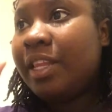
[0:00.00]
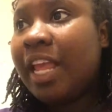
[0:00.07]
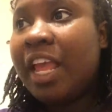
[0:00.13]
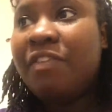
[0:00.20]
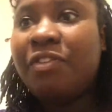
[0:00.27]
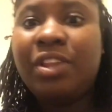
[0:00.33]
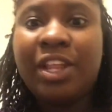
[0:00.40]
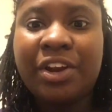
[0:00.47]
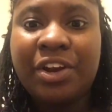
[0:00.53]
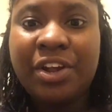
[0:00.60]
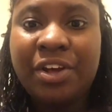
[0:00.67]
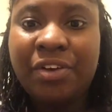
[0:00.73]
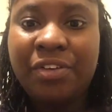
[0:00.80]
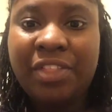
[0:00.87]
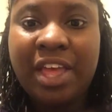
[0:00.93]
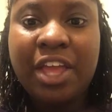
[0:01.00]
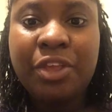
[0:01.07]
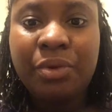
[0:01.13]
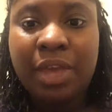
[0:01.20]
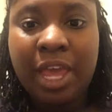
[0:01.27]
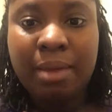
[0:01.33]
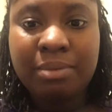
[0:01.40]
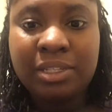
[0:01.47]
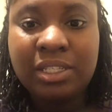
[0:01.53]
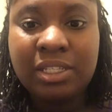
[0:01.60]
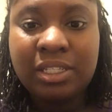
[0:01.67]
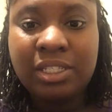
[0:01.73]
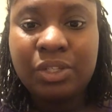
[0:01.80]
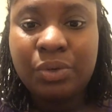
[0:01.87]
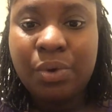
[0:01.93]
If you let her know that you came
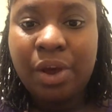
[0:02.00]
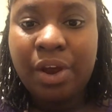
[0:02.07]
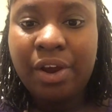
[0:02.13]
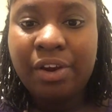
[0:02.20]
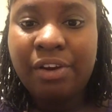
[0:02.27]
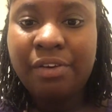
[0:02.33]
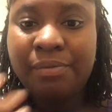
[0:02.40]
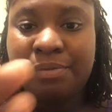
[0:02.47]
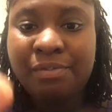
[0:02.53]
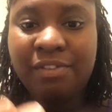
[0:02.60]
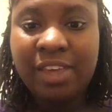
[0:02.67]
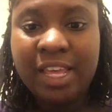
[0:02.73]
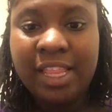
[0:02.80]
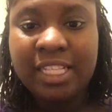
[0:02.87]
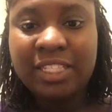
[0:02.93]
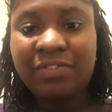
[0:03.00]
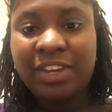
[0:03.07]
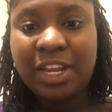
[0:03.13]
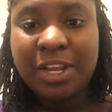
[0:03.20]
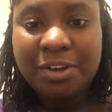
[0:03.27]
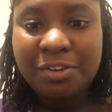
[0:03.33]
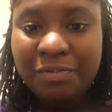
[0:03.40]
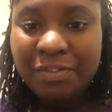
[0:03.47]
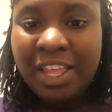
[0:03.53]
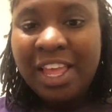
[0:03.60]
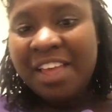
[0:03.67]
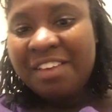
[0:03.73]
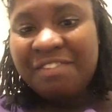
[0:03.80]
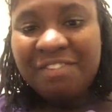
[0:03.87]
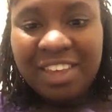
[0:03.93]
to her via this video,
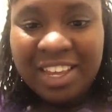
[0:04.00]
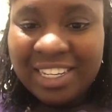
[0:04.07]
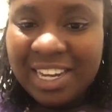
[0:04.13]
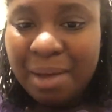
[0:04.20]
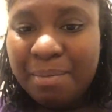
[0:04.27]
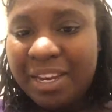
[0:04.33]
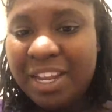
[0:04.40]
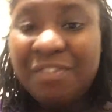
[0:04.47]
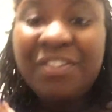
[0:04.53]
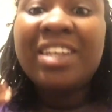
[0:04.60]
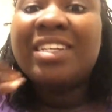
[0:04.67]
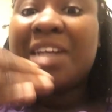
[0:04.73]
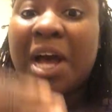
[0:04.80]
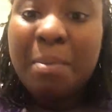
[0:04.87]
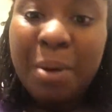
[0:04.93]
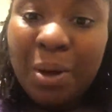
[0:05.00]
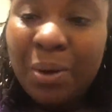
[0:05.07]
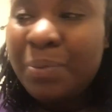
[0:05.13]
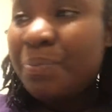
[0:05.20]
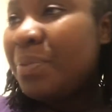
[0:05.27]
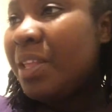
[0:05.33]
via Dominique, via Damo,